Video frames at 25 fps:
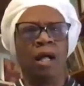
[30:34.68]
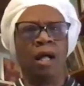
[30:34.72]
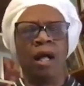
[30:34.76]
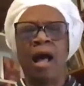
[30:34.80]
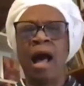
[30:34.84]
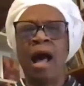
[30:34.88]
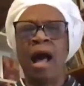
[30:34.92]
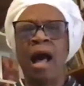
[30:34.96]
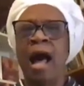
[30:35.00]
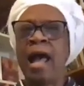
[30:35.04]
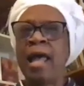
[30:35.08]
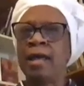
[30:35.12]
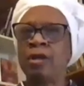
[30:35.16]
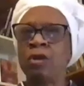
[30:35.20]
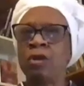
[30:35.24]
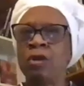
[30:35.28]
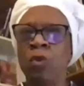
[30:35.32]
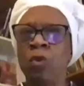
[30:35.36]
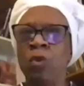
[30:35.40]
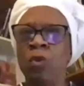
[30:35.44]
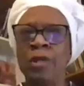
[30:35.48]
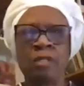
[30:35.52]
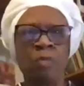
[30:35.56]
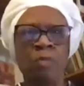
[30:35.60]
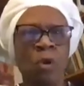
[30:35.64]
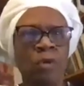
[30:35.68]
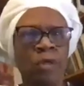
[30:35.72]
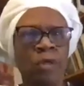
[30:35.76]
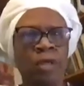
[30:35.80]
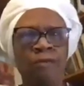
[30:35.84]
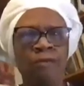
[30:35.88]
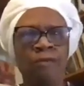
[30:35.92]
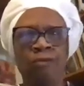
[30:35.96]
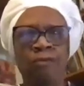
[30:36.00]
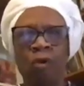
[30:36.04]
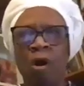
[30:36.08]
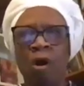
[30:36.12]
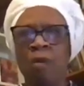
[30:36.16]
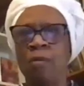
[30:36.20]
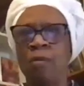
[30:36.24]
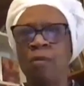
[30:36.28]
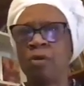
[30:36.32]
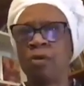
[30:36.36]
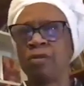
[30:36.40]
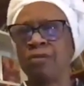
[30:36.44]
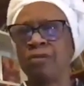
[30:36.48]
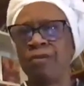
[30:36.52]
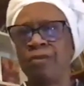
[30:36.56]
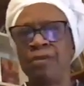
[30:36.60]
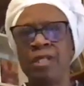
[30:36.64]
I had quit smoking for
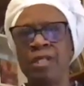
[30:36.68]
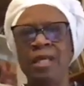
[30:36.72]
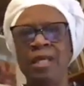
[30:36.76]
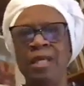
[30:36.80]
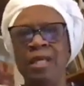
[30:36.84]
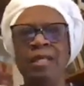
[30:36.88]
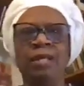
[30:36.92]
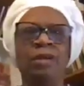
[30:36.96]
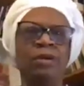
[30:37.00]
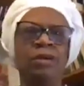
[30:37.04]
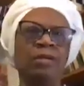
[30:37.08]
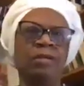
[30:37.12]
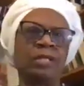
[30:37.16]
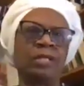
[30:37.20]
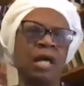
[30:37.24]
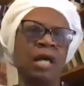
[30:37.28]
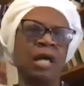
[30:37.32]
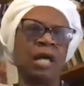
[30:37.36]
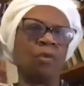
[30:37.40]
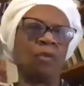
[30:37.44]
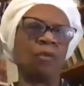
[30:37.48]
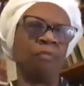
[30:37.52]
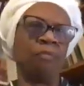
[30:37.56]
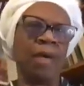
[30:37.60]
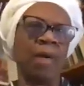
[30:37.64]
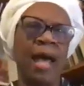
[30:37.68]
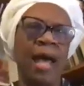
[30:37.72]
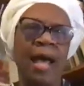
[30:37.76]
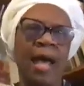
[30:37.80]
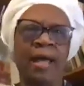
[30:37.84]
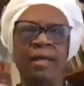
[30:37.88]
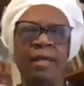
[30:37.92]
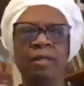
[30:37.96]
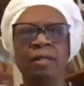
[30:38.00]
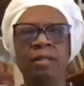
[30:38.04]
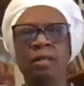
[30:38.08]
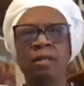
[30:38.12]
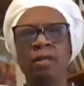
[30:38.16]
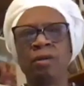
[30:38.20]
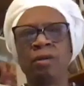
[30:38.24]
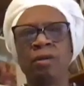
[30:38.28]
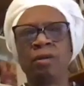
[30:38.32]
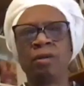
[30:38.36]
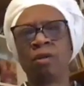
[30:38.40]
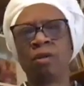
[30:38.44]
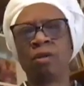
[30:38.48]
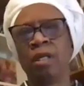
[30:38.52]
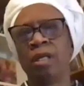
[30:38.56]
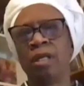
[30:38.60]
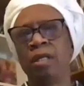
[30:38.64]
almost 15 years. I went back in the
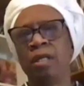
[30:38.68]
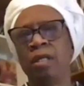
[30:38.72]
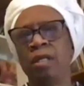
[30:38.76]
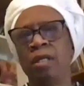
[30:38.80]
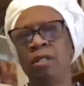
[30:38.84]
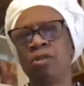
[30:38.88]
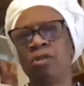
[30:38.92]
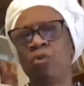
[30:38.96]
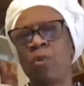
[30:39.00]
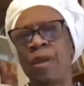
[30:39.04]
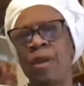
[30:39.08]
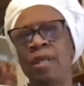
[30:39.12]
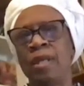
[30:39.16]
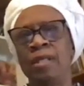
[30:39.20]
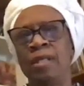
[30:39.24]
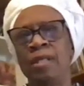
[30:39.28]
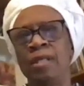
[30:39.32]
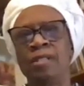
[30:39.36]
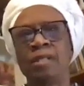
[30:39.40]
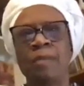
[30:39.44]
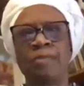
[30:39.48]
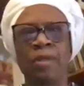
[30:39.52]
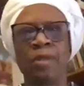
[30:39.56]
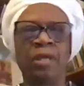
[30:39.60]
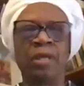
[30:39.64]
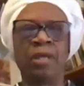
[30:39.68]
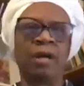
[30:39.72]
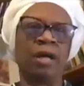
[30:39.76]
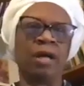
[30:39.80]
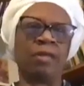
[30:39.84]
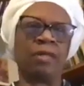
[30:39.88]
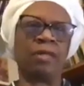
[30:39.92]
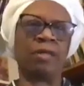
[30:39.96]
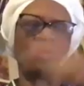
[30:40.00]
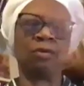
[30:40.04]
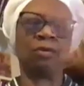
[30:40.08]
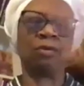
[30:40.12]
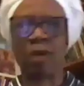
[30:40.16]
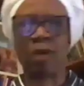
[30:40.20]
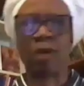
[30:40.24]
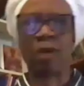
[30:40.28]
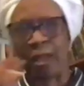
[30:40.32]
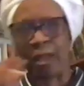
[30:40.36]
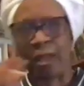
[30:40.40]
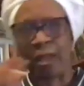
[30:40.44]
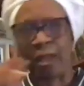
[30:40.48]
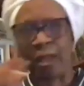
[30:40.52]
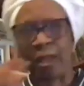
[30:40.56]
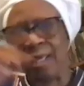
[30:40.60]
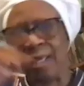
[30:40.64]
early 20 something other, I quit
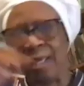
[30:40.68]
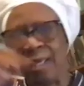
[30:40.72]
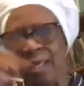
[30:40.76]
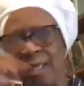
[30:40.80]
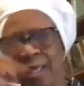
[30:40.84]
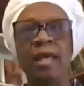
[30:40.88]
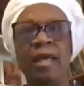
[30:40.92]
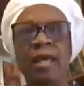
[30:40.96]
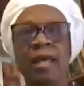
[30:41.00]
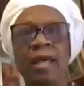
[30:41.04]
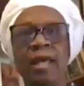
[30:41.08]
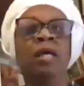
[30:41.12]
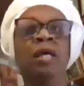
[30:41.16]
again.